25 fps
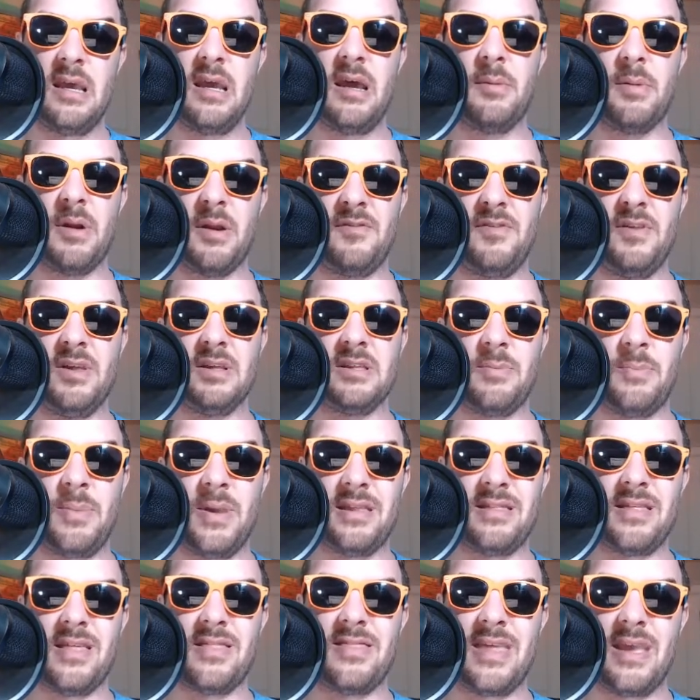but I feel like the
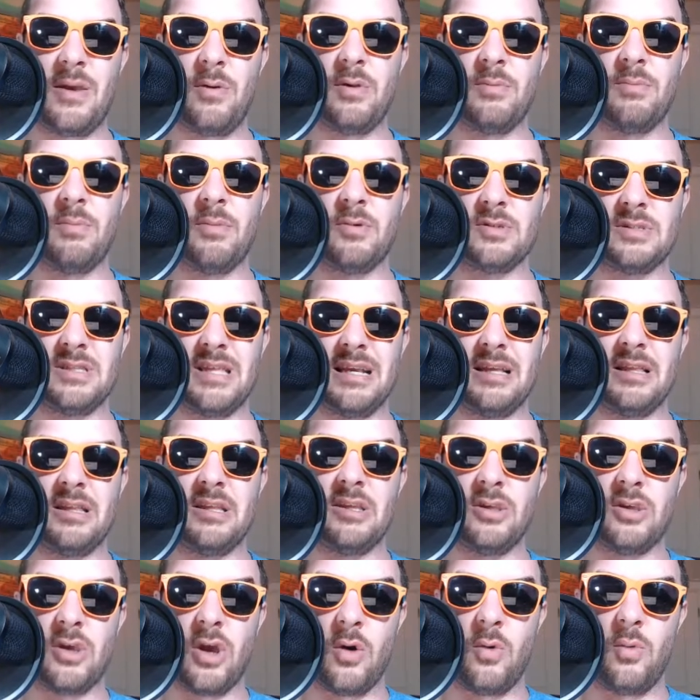pick that they would most likely
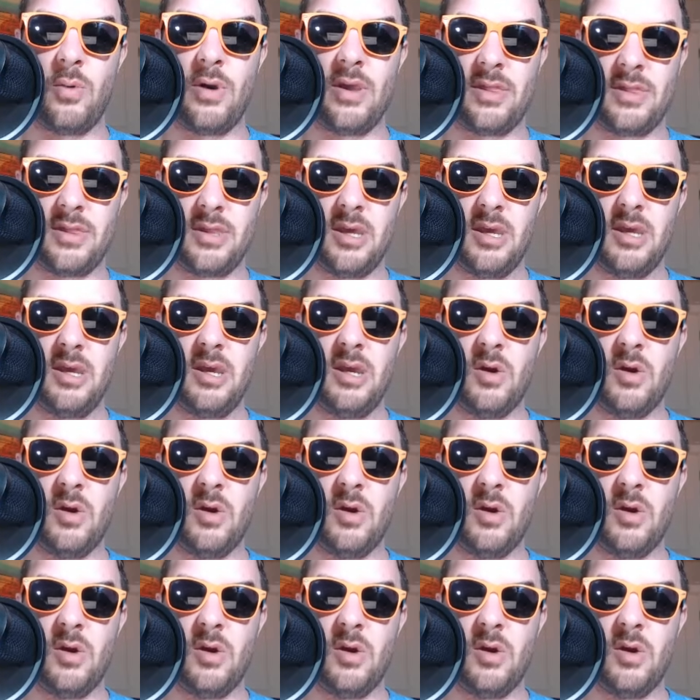go with